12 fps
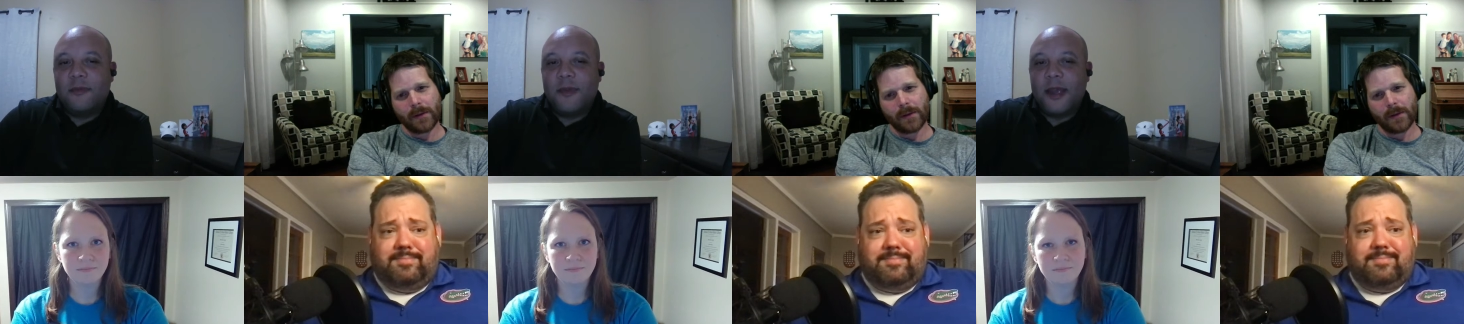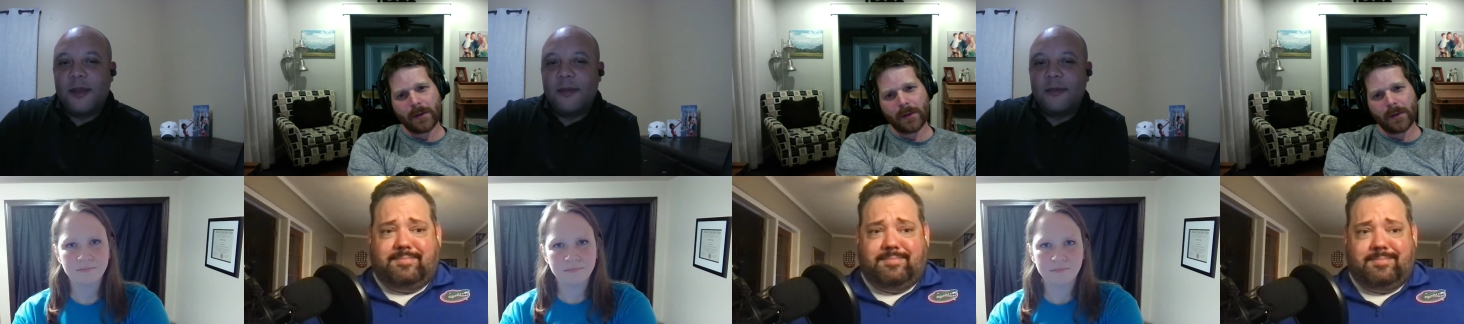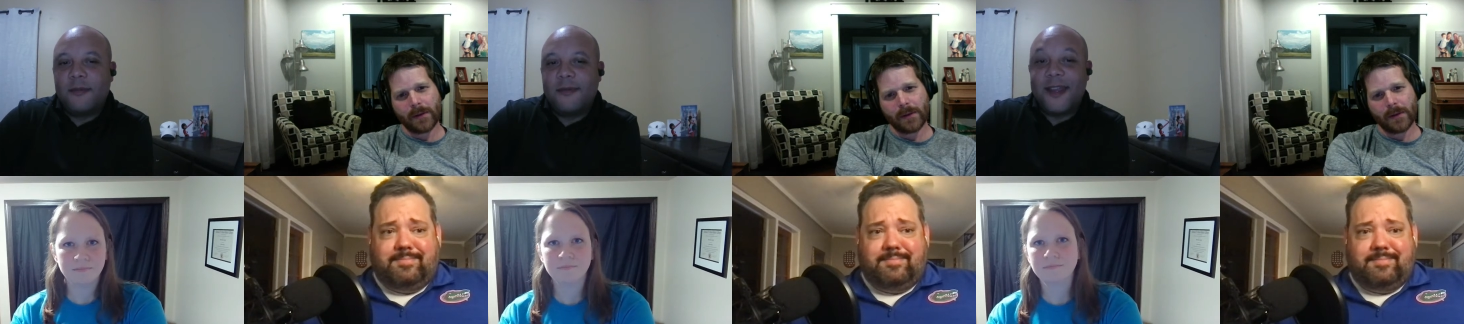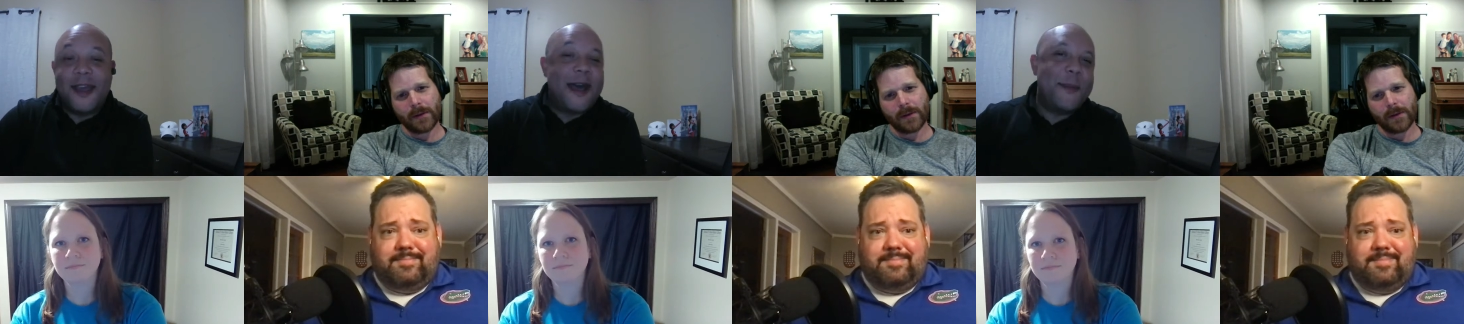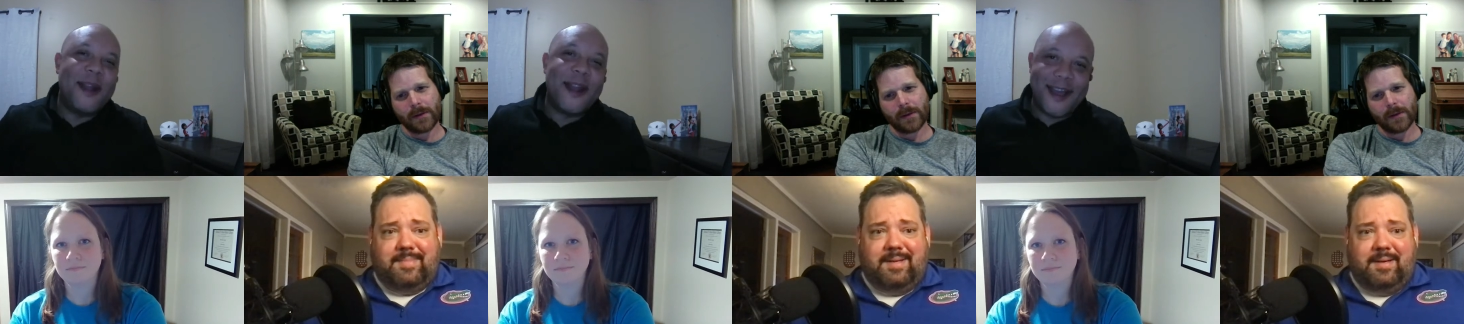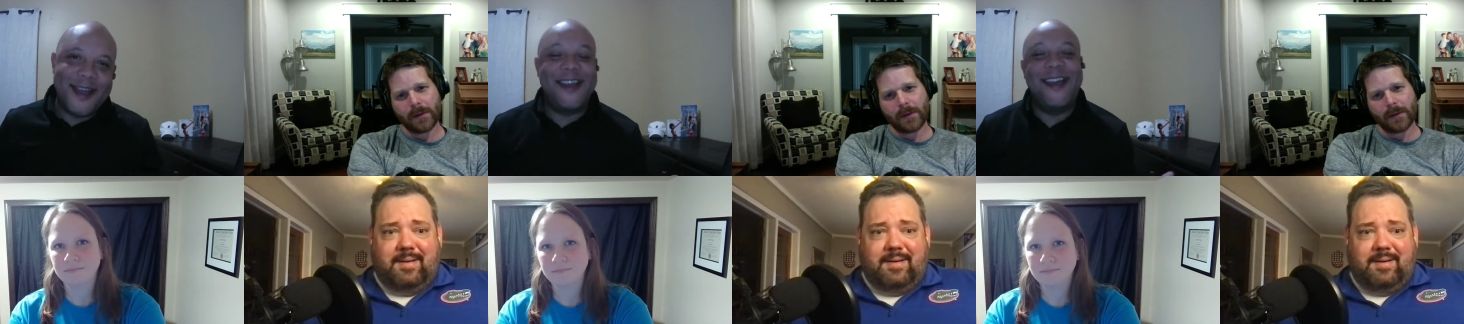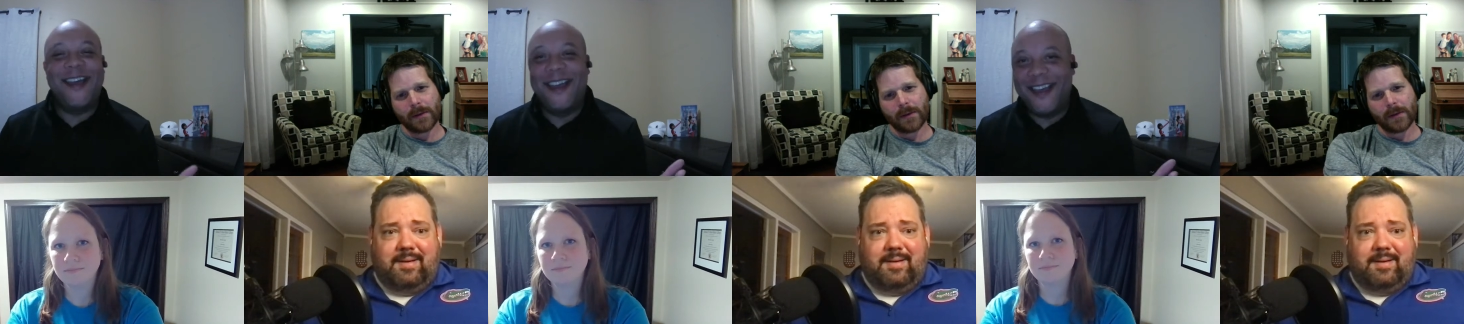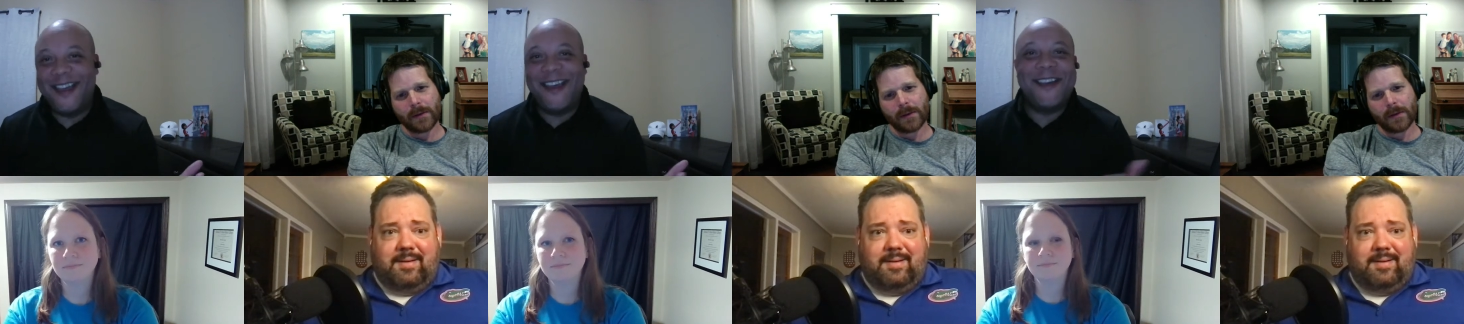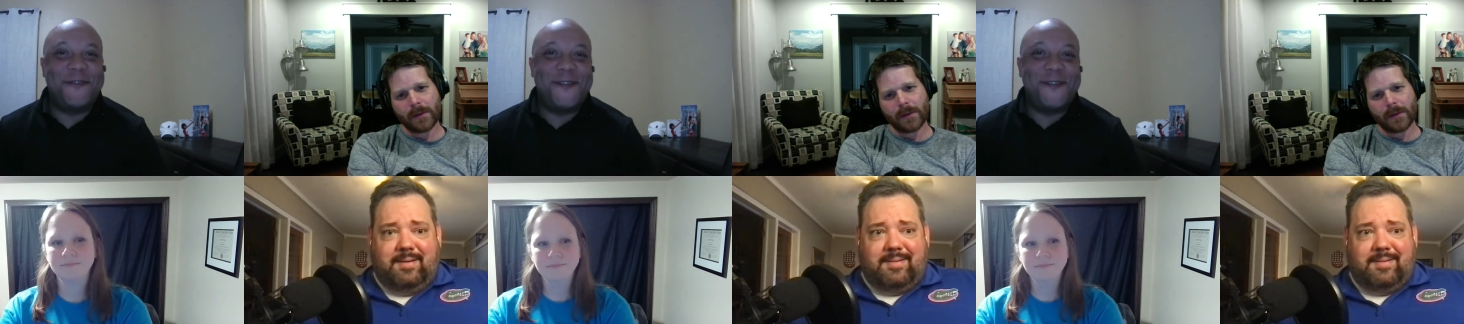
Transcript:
Speaker 1: yeah, yeah. I mean, I,